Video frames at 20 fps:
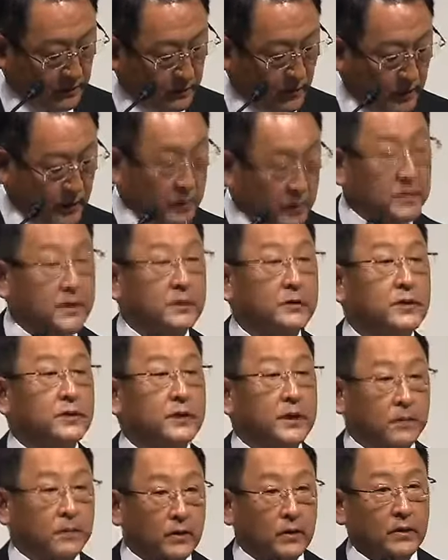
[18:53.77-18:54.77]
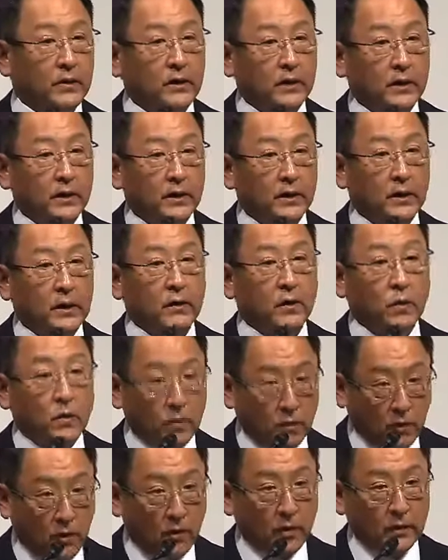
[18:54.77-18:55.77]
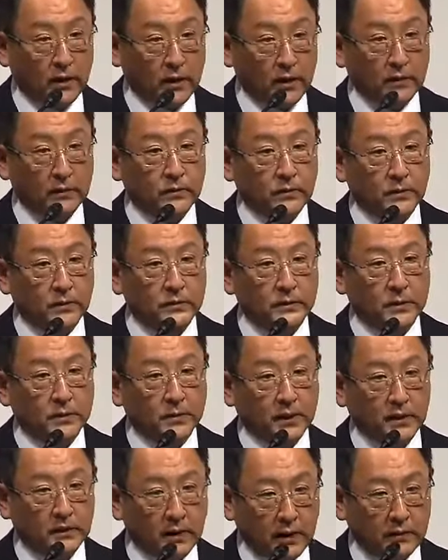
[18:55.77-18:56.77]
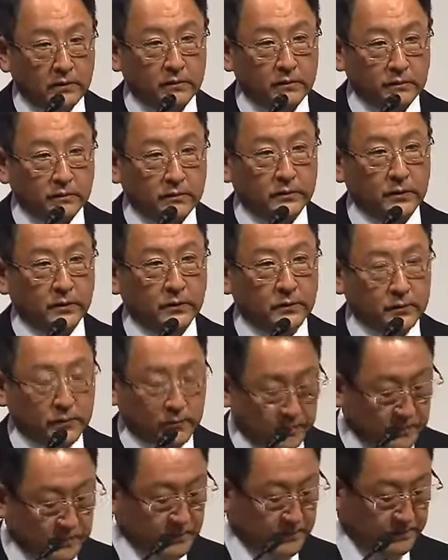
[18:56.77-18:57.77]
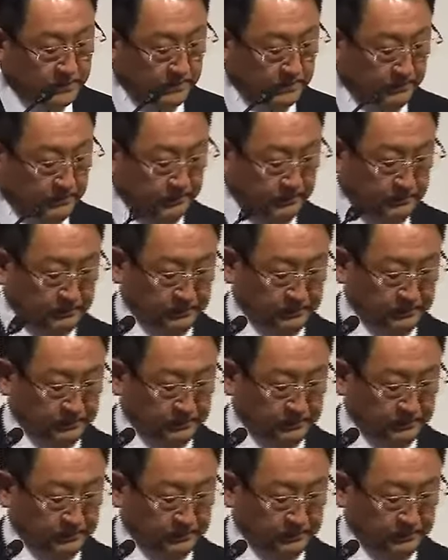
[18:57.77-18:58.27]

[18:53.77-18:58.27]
batteries for our next generation batteries.